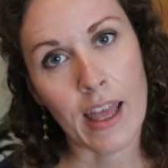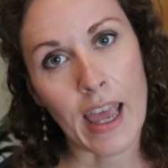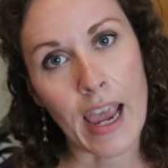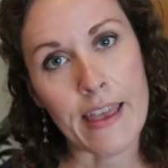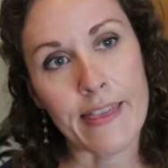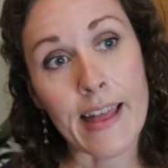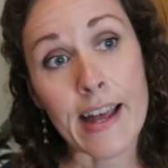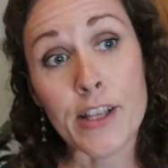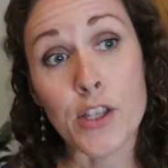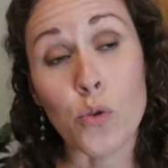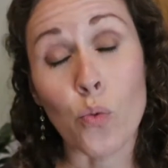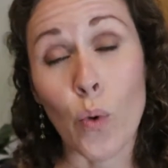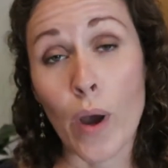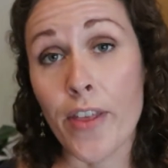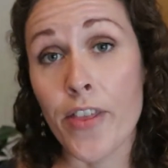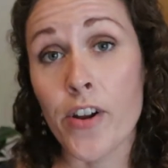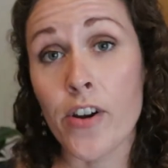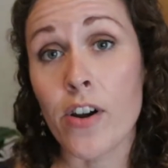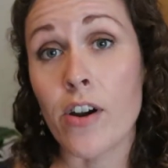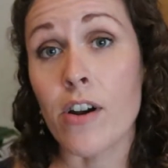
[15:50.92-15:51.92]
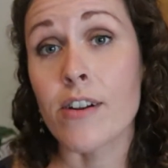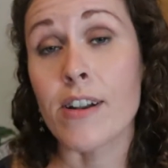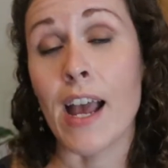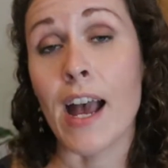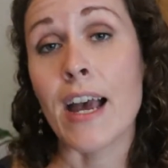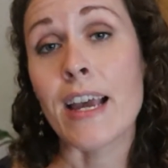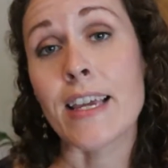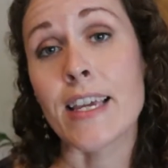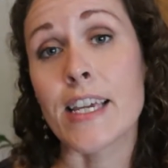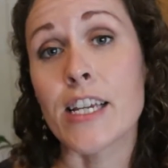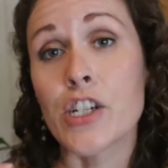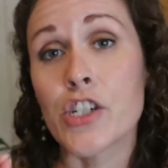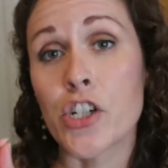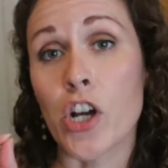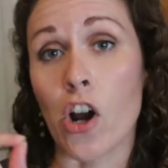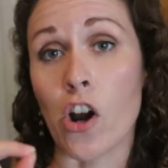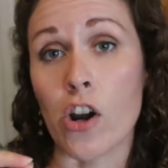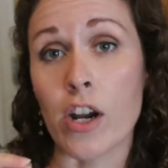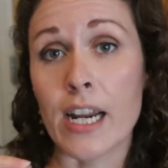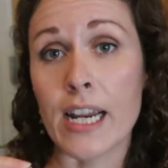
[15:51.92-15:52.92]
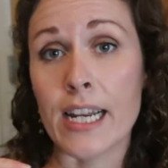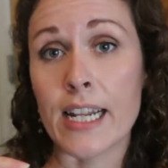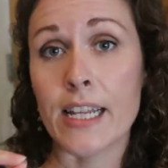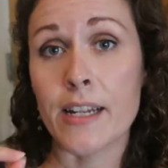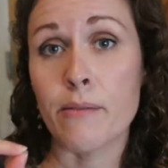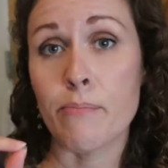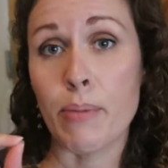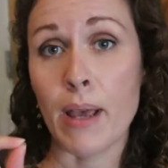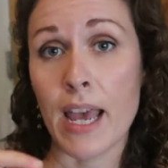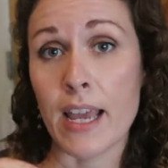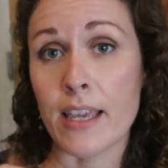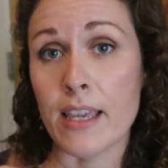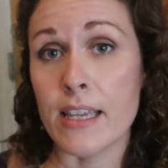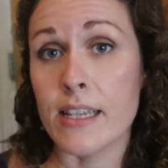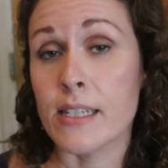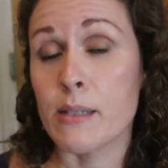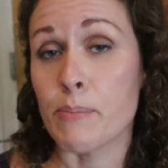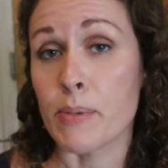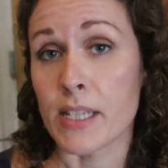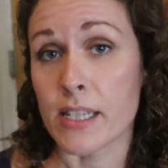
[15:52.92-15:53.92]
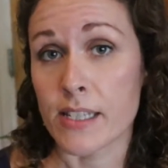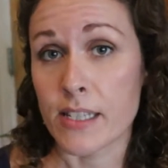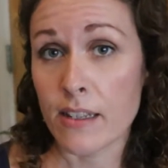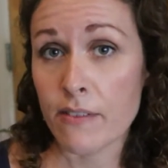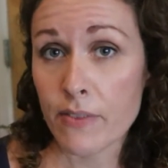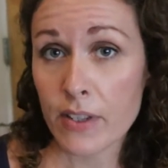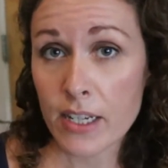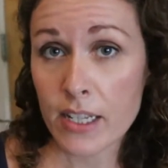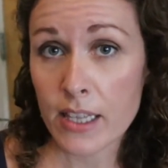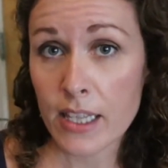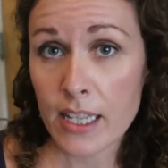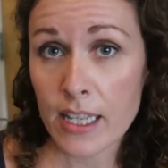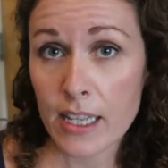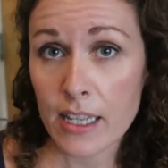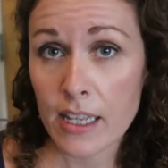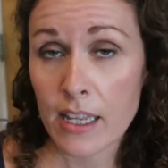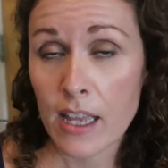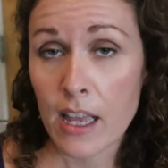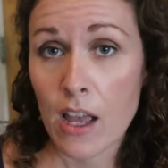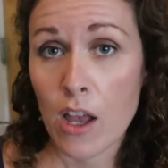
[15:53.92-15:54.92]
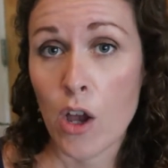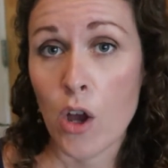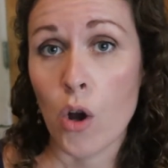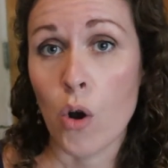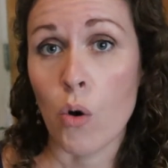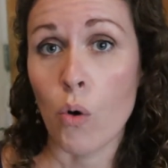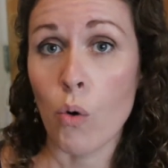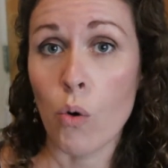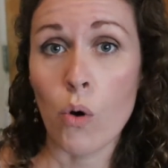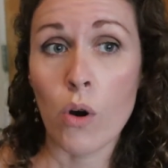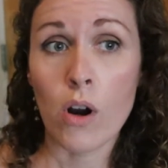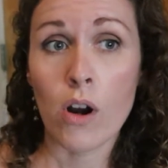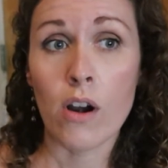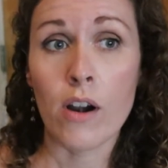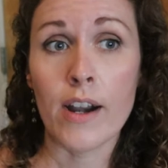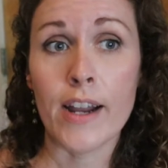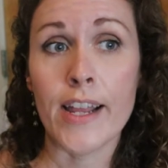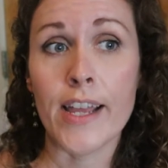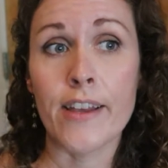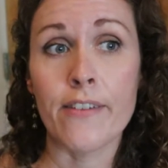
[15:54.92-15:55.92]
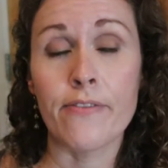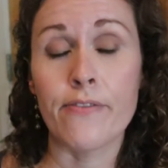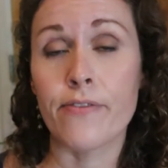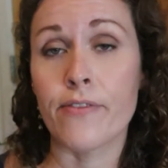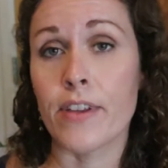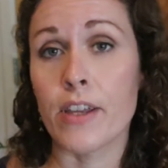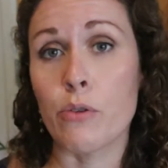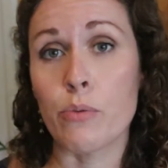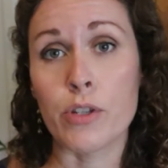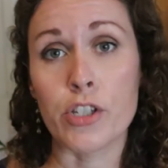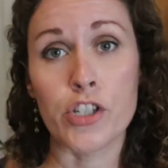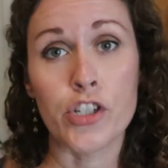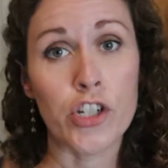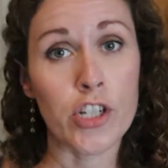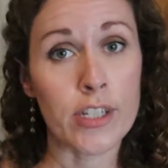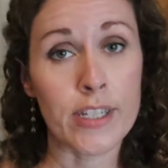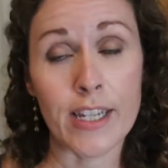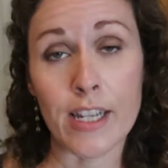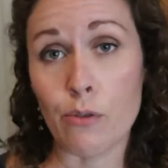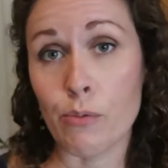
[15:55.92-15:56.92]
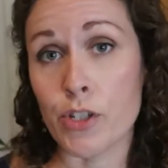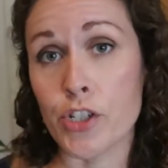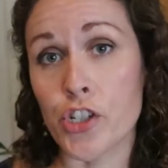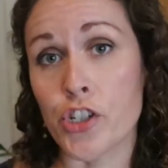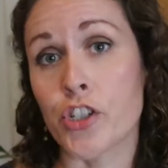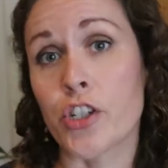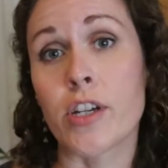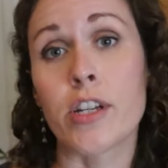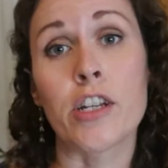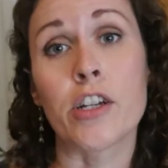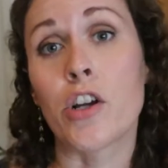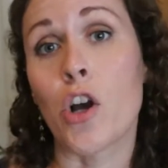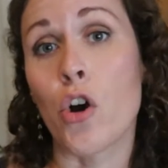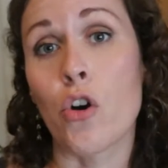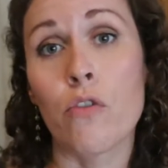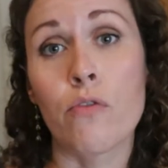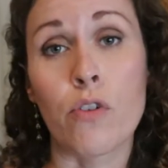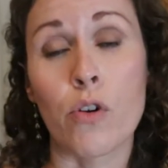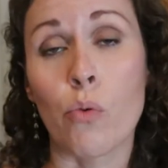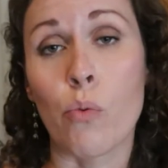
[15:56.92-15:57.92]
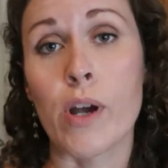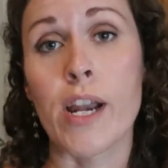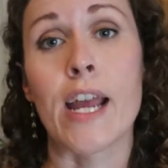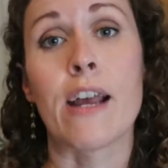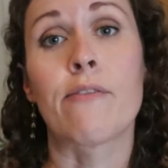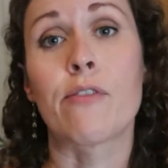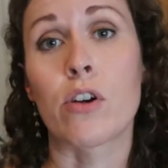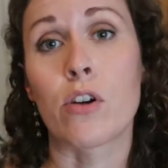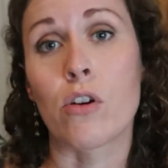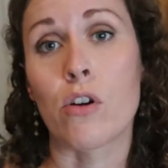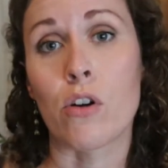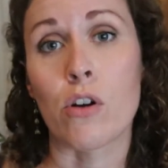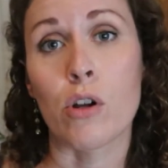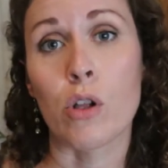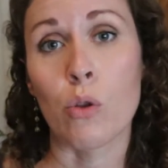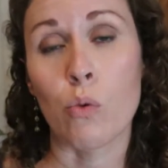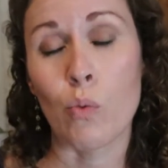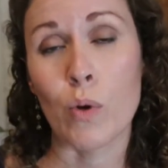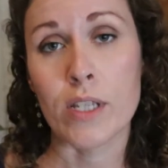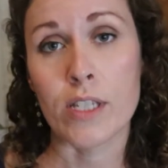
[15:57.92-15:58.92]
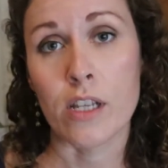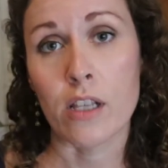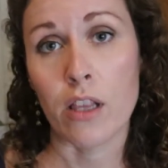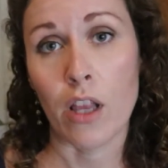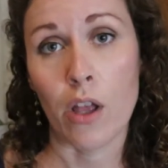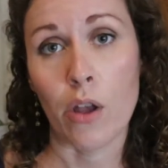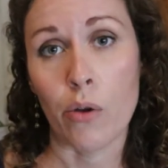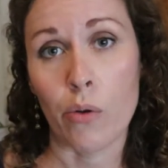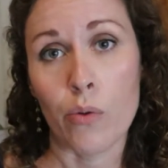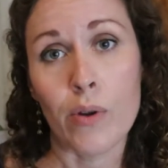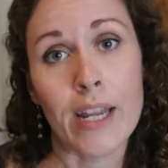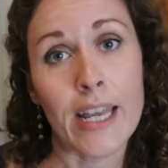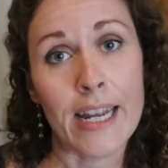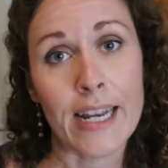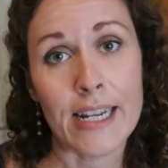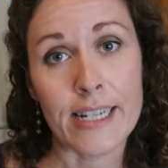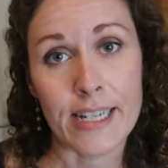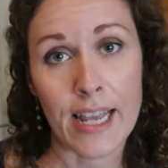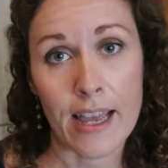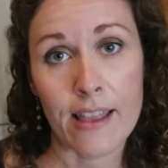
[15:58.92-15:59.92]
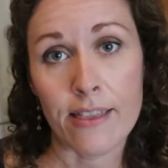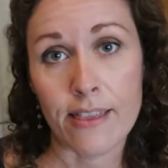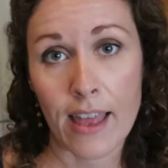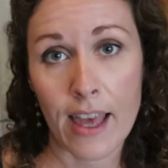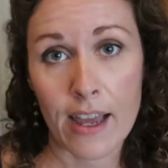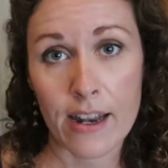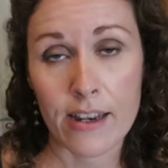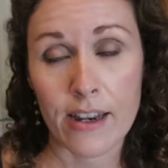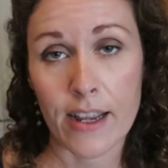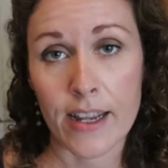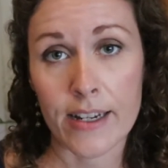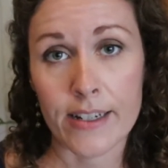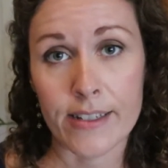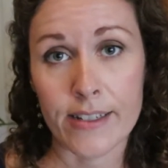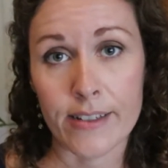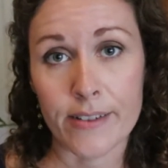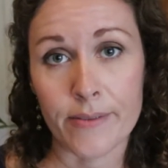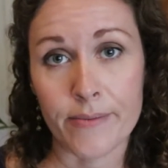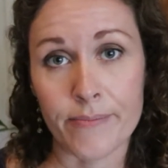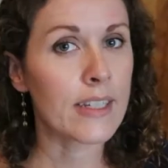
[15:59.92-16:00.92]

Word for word: and that's whether or not he targeted Peggy specifically, or if it was just he was just gonna go for whatever girl was alone in a tent that night.